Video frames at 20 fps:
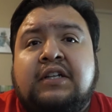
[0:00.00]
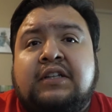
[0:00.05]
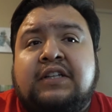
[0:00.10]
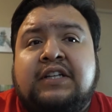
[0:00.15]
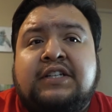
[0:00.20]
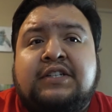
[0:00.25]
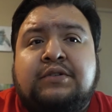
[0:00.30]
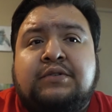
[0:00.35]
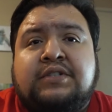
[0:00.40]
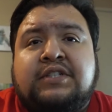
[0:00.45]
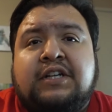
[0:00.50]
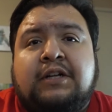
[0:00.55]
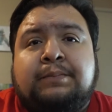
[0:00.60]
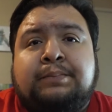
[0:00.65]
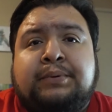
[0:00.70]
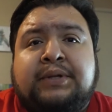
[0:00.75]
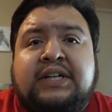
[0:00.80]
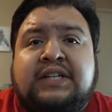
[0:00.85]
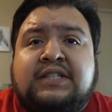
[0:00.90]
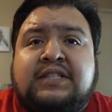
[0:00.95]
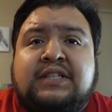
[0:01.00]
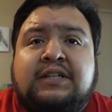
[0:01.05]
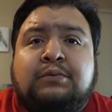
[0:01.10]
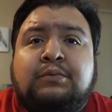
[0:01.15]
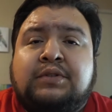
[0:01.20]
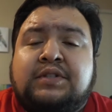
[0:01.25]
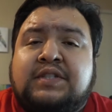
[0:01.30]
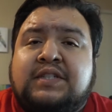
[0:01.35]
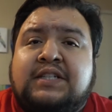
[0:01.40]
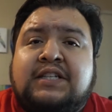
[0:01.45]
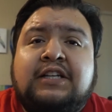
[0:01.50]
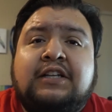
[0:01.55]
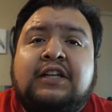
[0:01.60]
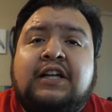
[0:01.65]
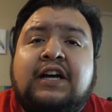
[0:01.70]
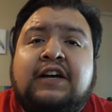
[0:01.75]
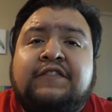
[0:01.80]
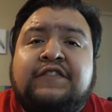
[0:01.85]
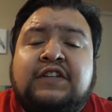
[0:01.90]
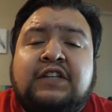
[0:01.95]
They do sell plates that will seal
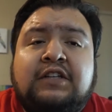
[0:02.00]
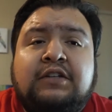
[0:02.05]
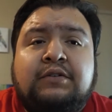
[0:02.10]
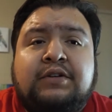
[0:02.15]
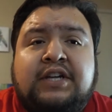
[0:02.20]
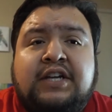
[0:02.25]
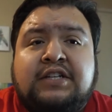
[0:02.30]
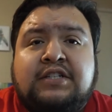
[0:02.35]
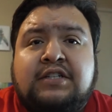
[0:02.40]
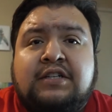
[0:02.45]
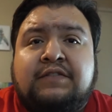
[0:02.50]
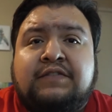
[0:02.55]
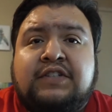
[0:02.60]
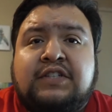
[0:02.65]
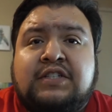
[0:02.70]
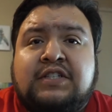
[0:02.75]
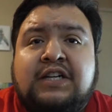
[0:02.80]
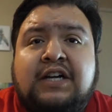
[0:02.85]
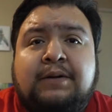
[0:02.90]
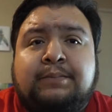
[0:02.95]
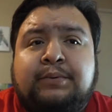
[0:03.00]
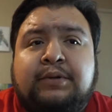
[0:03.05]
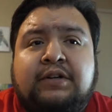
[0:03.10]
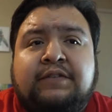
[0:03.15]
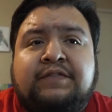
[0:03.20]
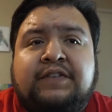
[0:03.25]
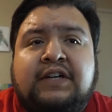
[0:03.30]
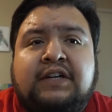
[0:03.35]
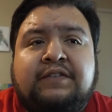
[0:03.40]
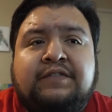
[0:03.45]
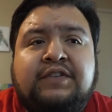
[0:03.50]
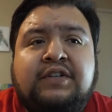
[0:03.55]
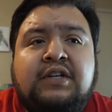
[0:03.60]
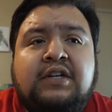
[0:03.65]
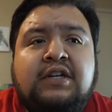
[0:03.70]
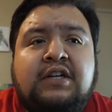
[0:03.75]
off the location of the stock blow-off valve